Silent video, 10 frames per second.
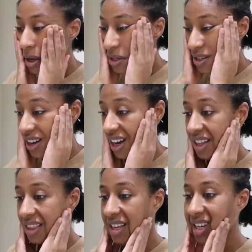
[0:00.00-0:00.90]
So
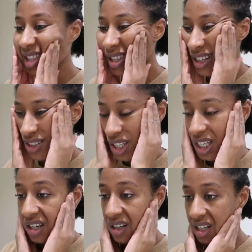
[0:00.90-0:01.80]
I think in that
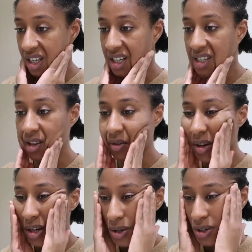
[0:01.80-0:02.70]
regard, it is a
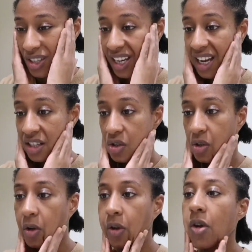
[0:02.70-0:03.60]
very good
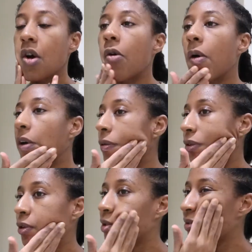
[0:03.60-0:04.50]
catch-all, one of
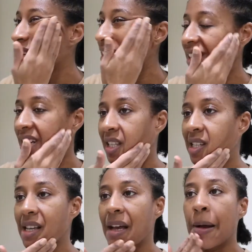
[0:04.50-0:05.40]
those very
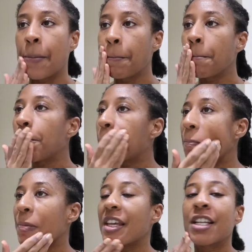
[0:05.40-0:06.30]
nice
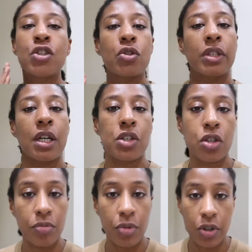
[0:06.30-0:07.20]

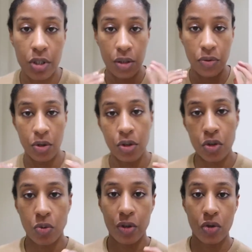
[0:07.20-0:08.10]
introduction books if you
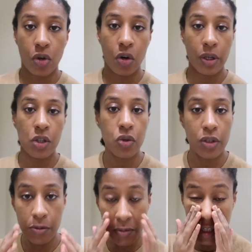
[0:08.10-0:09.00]
don't want to go into a
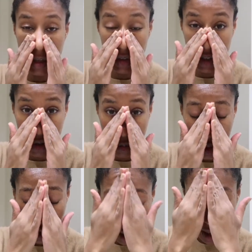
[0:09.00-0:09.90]
specific
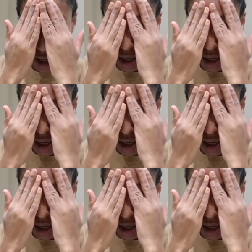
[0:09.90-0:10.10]
topic